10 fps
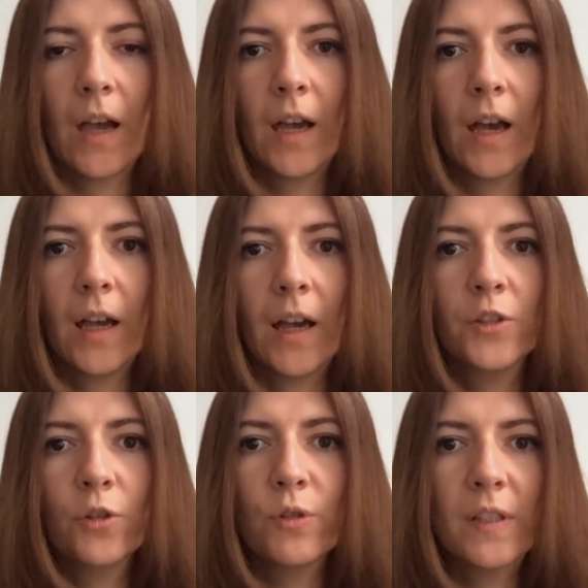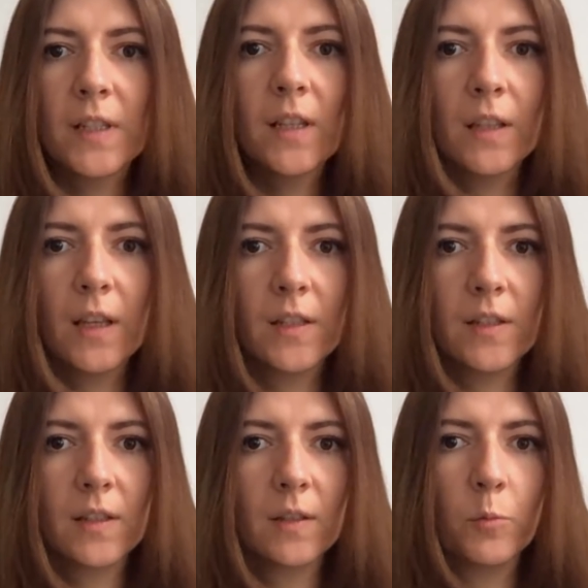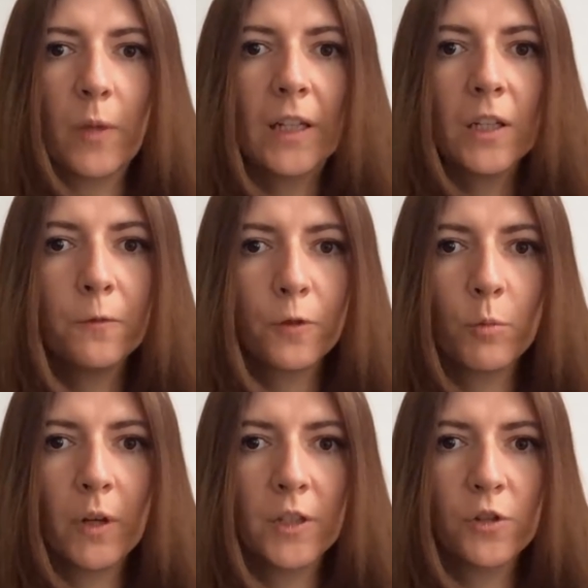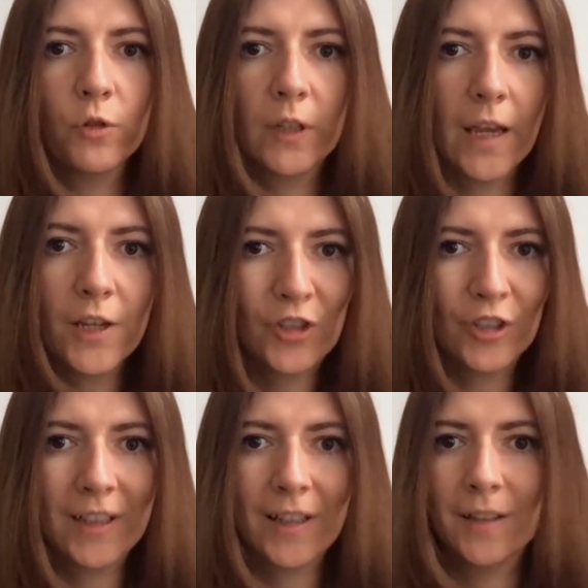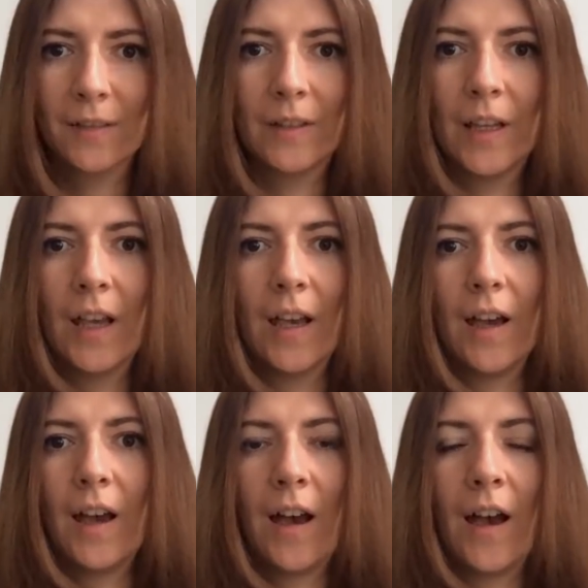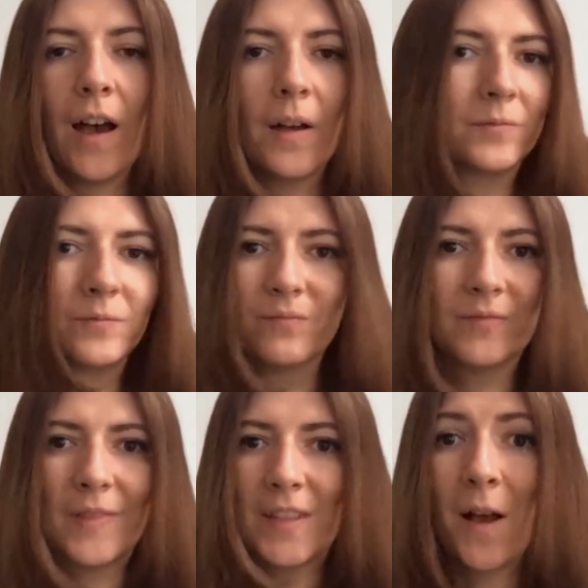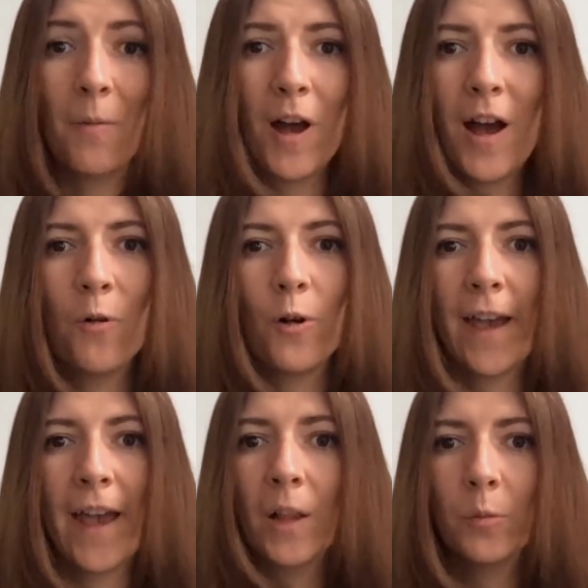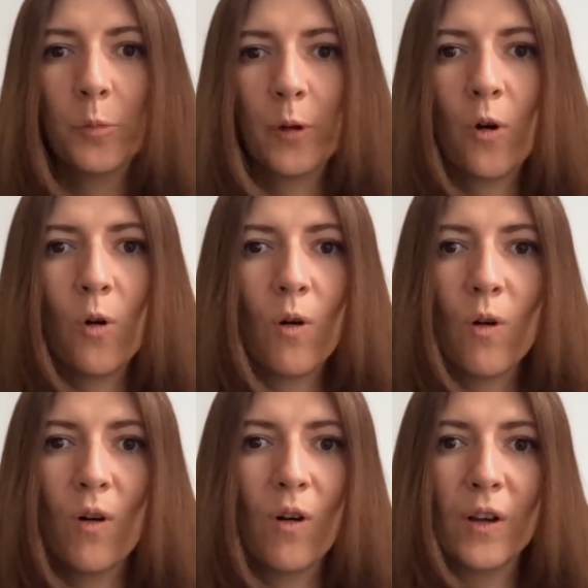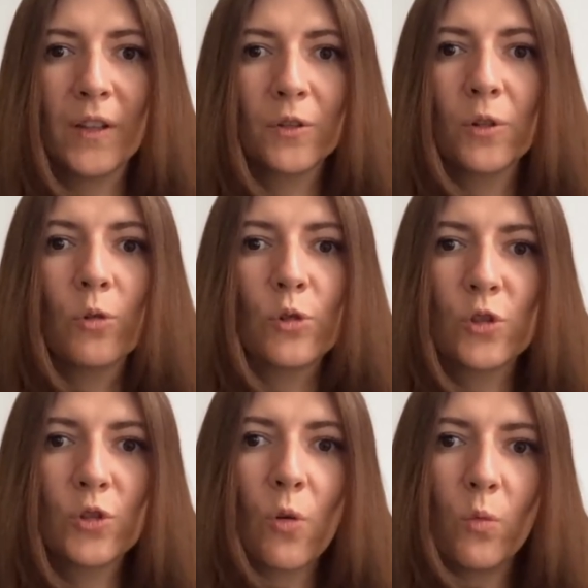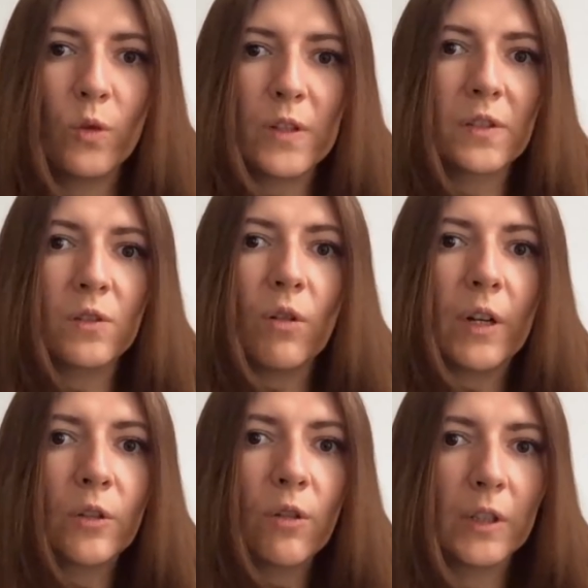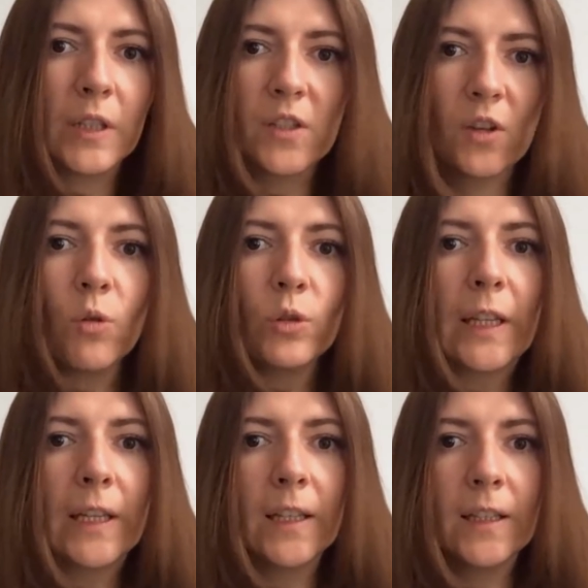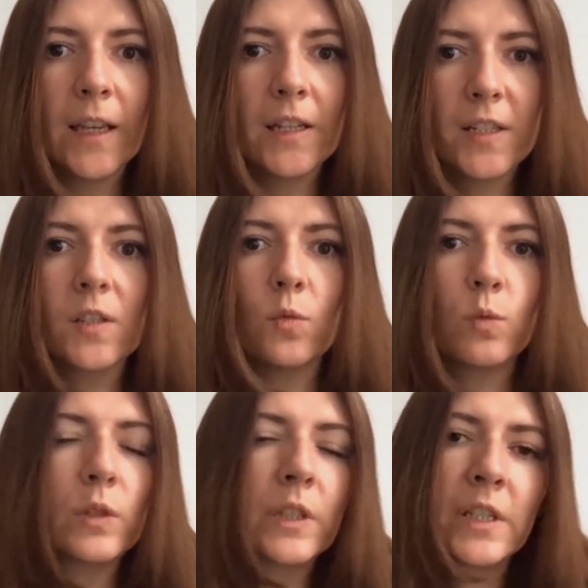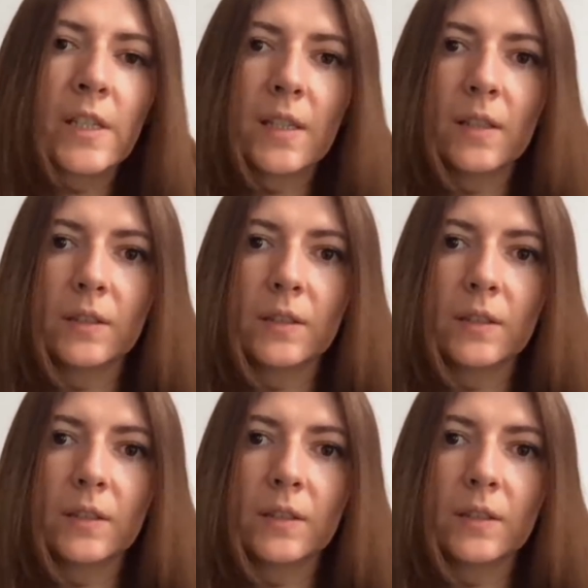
I don't see that banning from education can somehow help or, you know, stop what's going on. It's only get it worse.